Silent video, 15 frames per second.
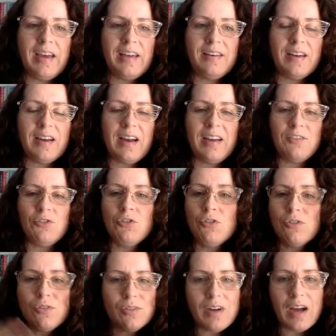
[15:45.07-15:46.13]
And
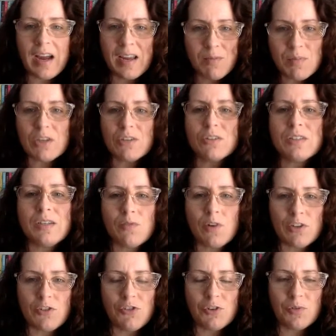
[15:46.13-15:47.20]
I am guilty of
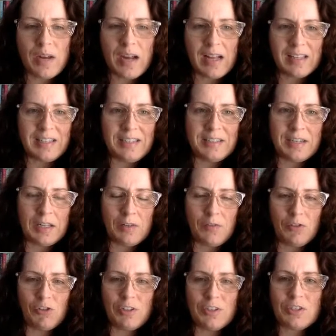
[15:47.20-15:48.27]
watching reality
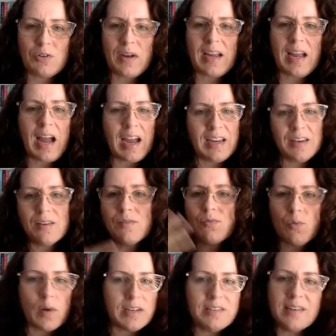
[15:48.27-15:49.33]
television. So I kind of
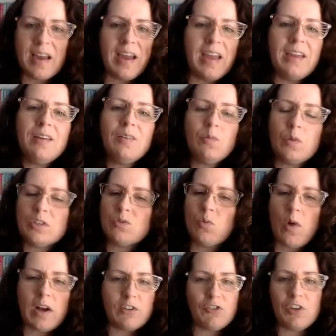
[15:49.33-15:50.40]
one day was
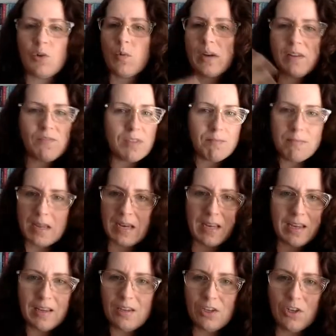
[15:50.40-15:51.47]
watching one of the
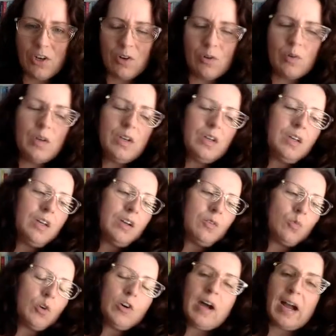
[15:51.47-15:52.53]
many,
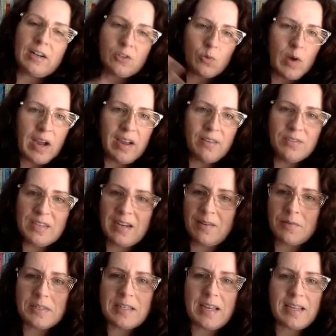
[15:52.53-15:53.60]
Real Housewives, and I
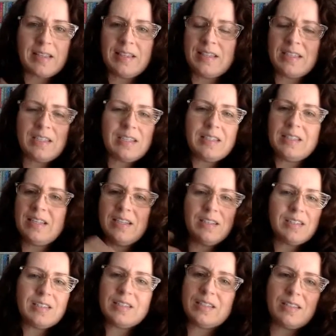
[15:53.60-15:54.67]
was like,
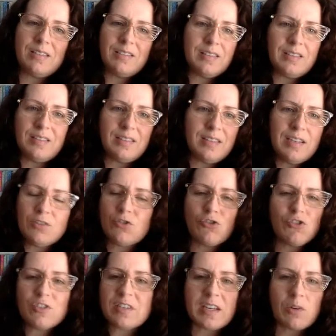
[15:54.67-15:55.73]
these are
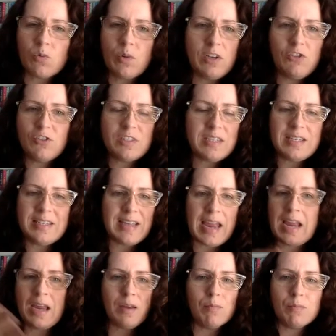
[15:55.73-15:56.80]
just like Regency
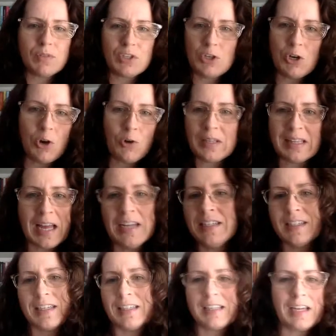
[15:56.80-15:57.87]
dames, in
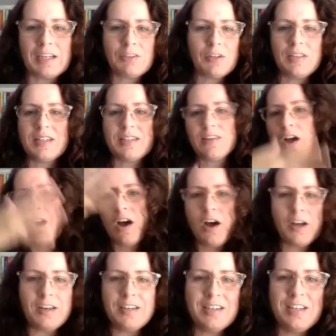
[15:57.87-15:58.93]
London, like in the
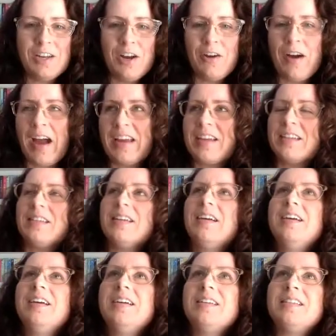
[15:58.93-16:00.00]
Ton. I could
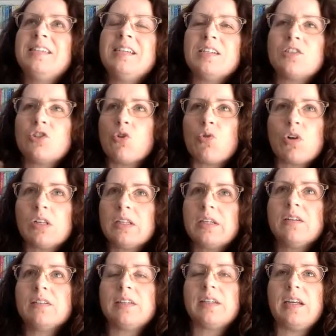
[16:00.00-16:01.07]
see it so
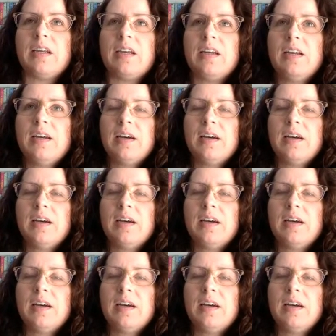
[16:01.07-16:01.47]
clearly.